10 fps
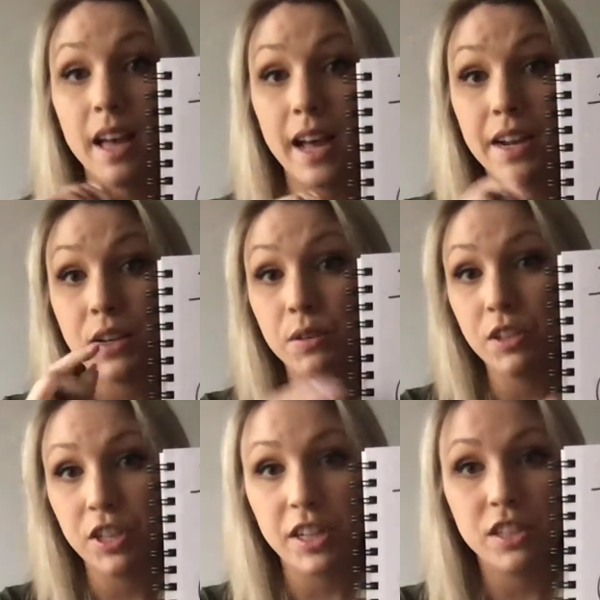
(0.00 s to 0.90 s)
I know to
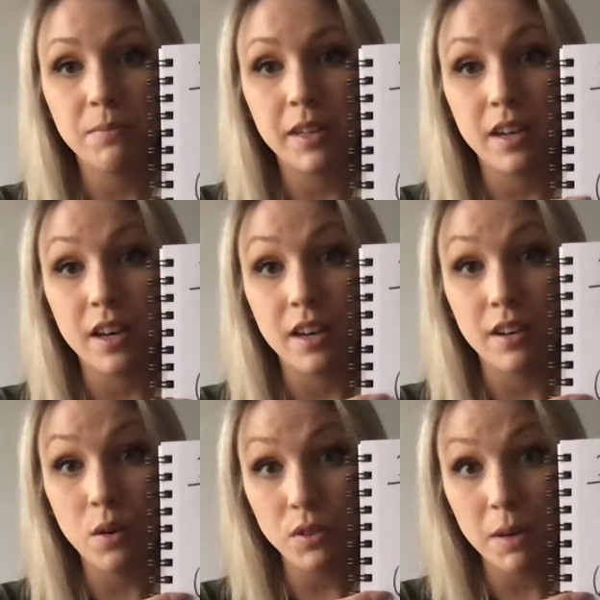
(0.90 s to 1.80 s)
change a
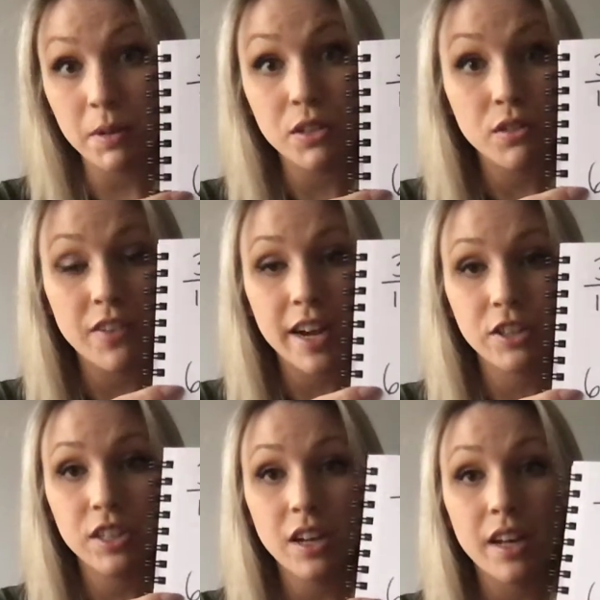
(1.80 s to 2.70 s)
whole number into a
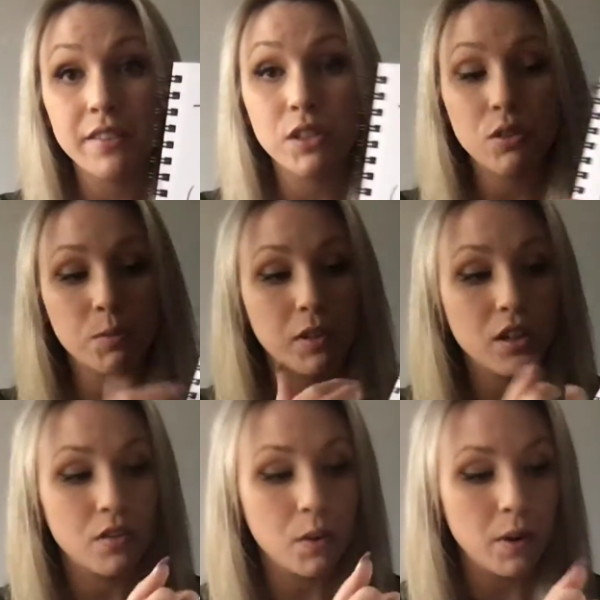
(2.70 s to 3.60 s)
fraction, all I have to do is put it
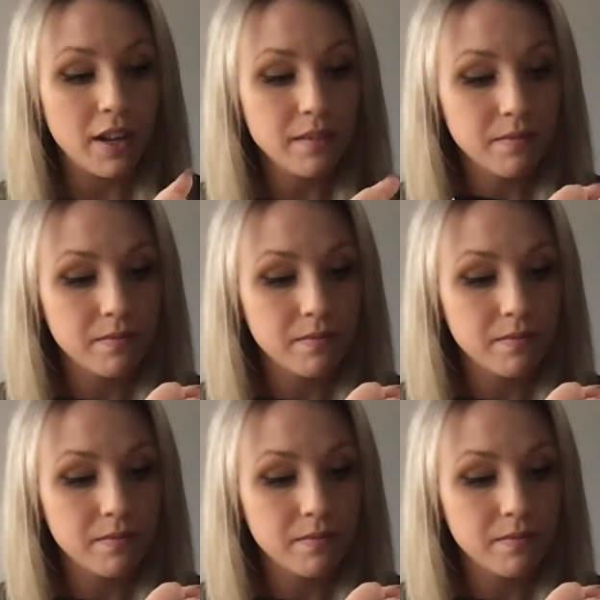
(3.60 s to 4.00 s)
over 1.